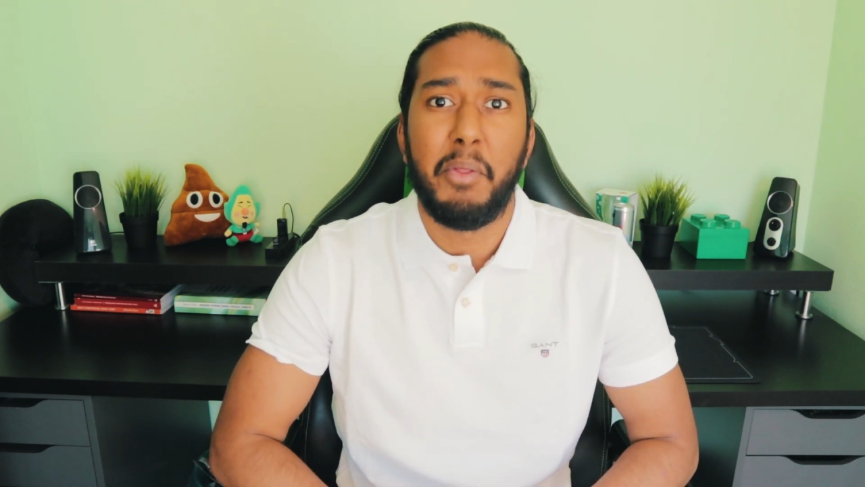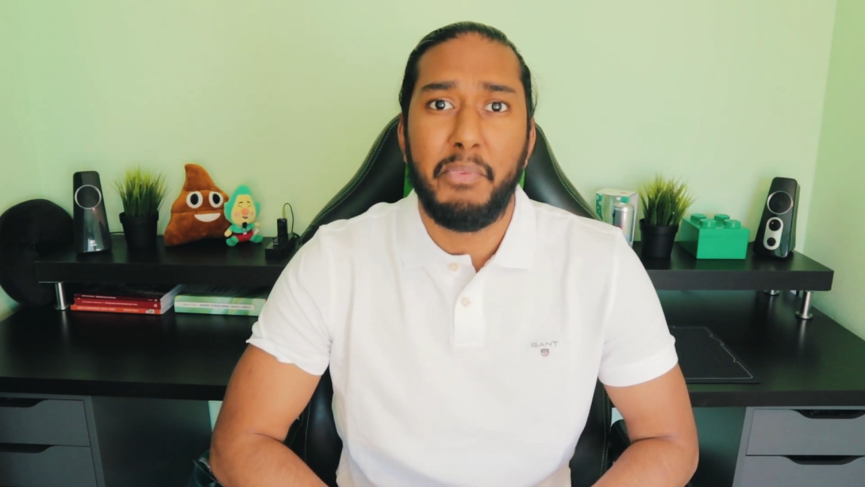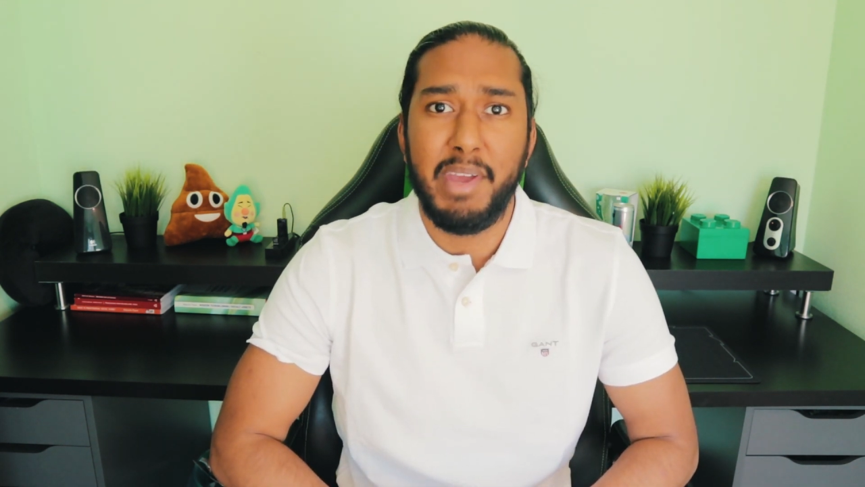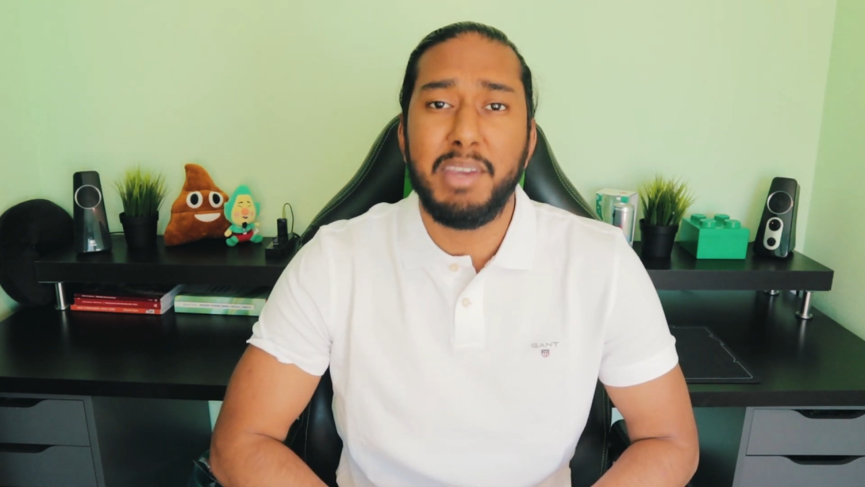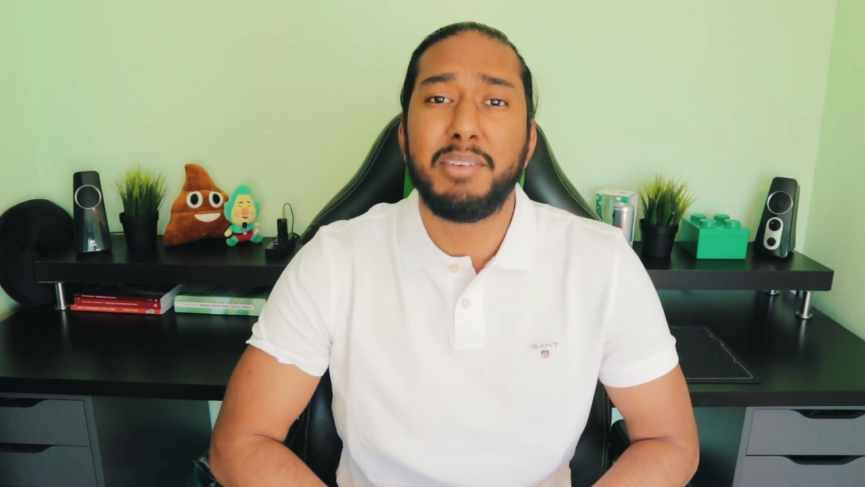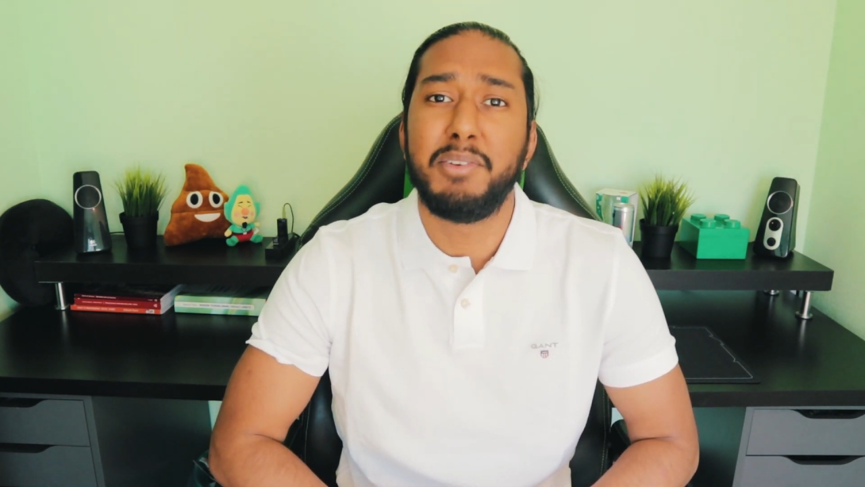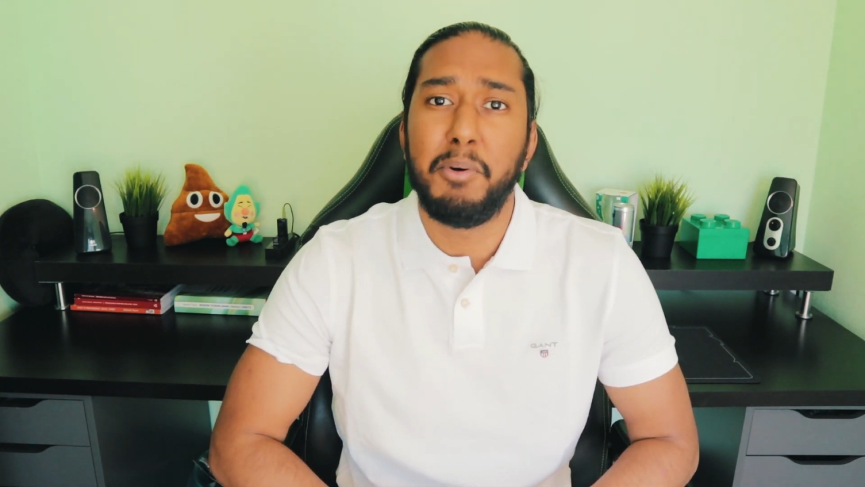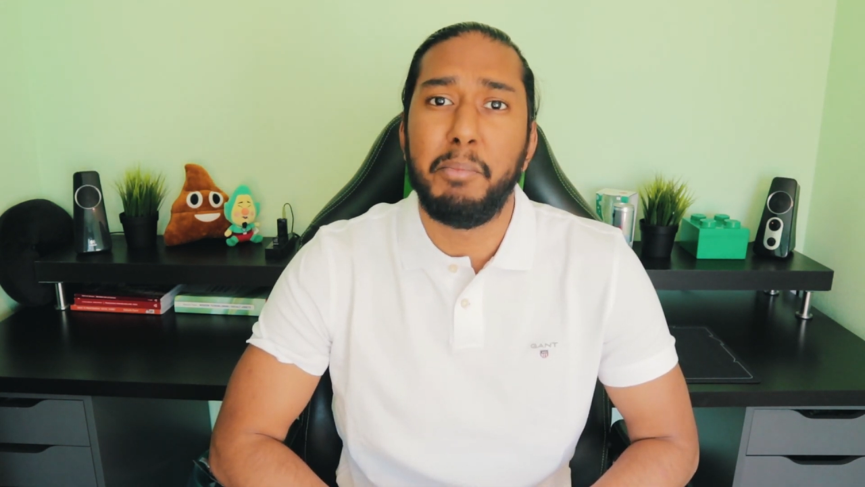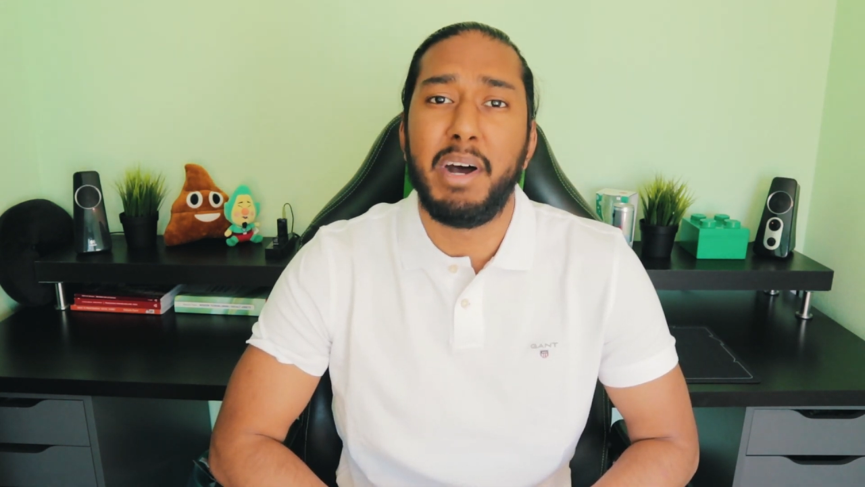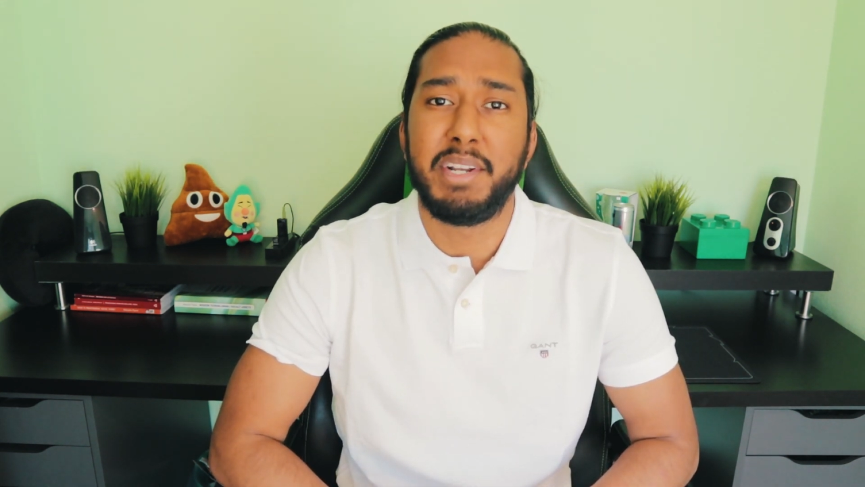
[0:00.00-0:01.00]
Thank you
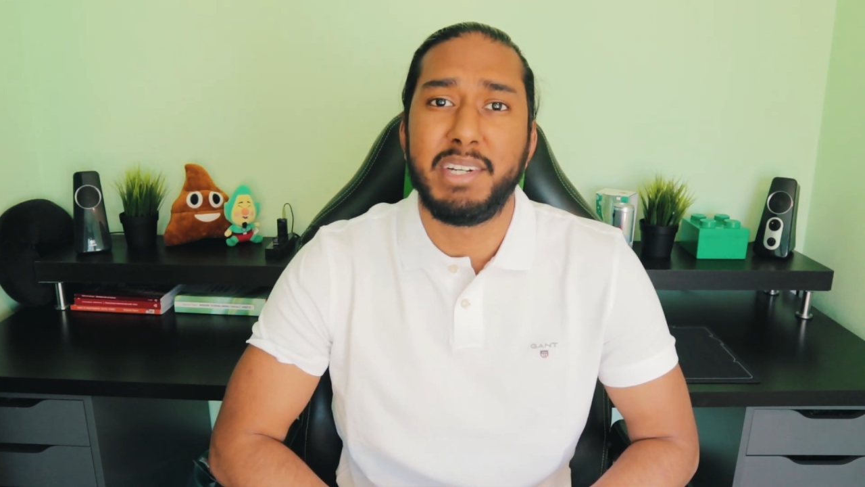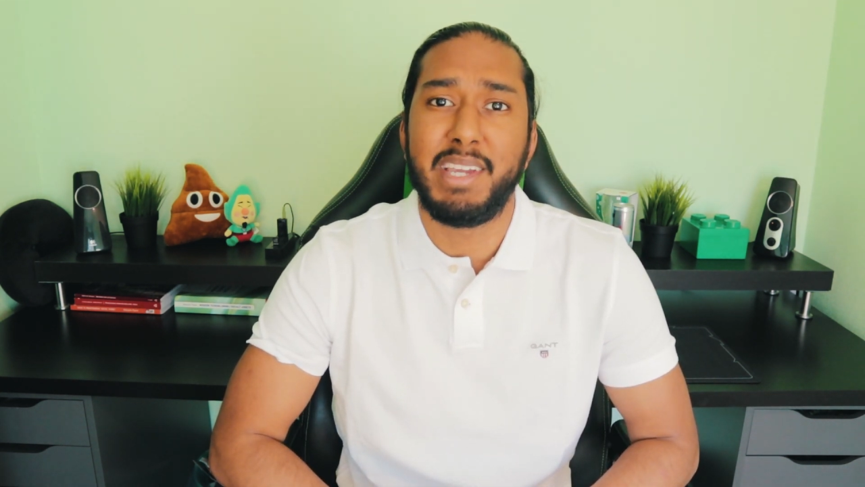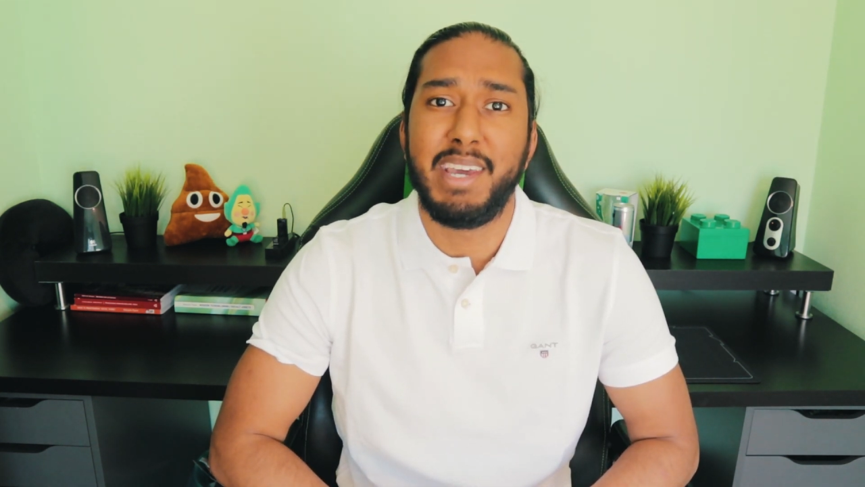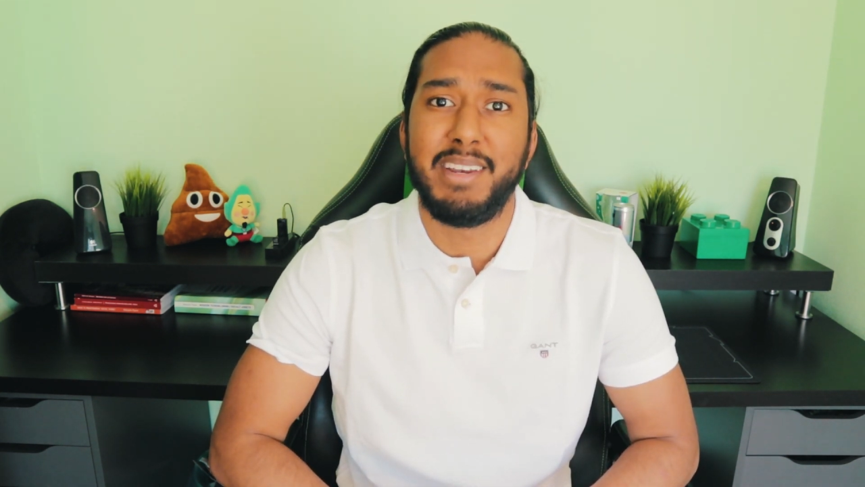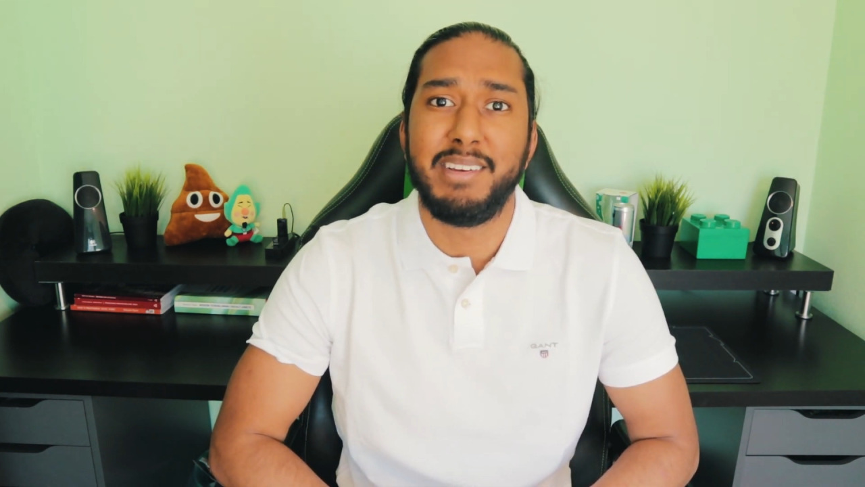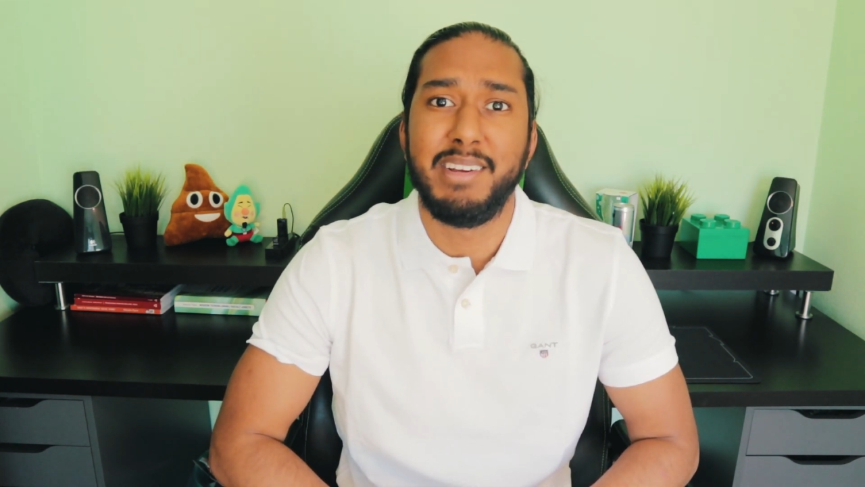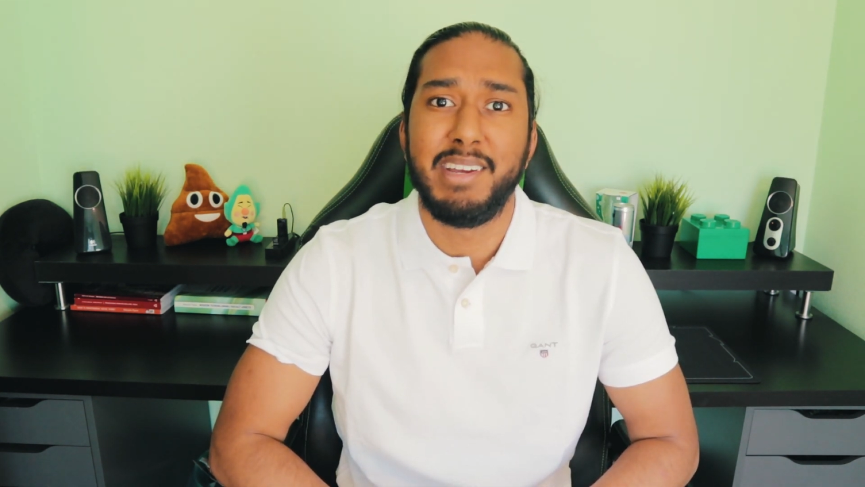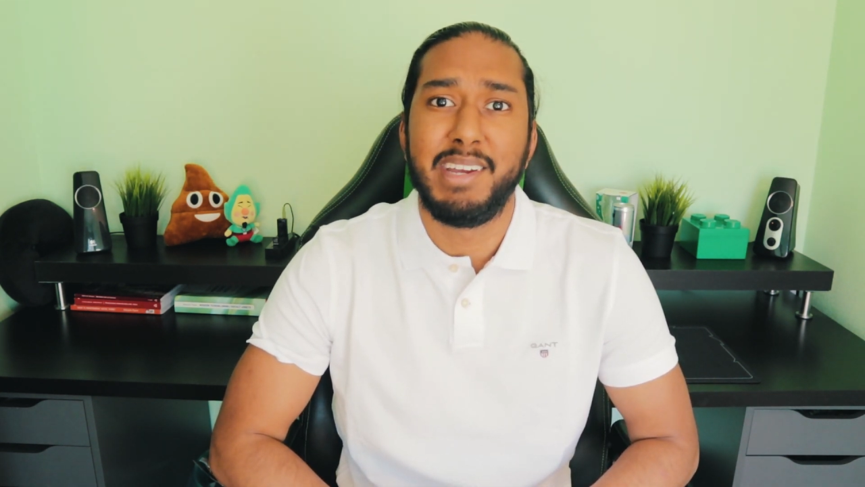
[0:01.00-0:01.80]
so much again.